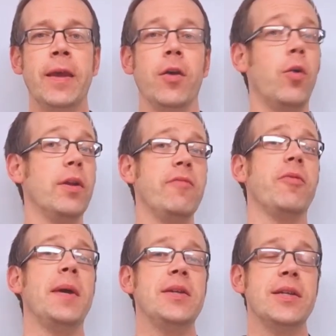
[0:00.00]
All the
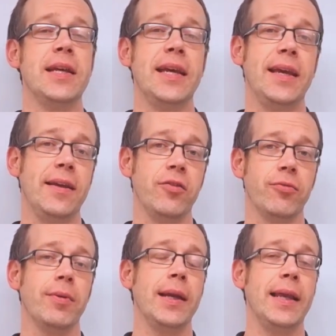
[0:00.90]
information here is
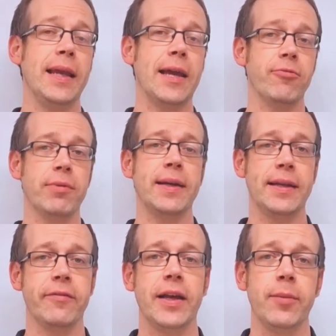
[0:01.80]
freely and
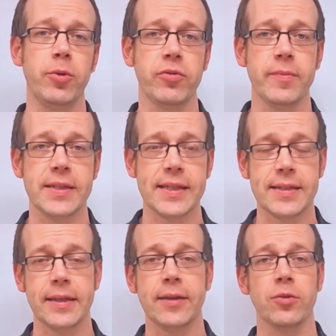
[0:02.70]
readily available from the
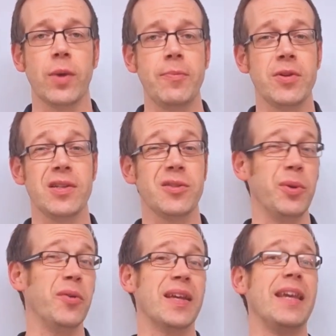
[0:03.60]
City and Guilds website, so
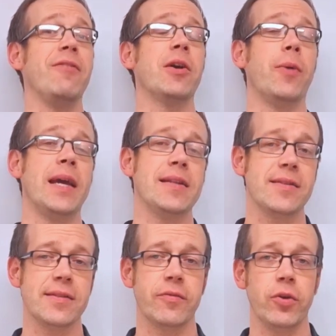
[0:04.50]
we're not giving away
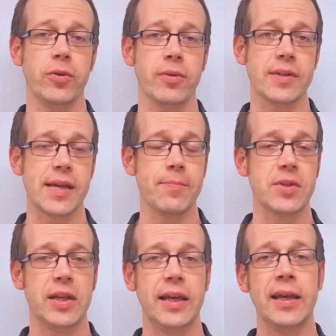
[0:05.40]
answers to future
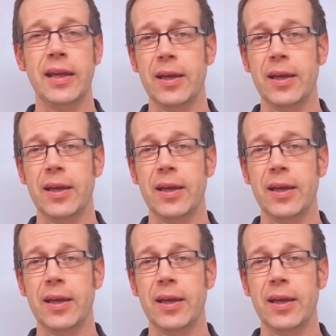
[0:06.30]
exams here.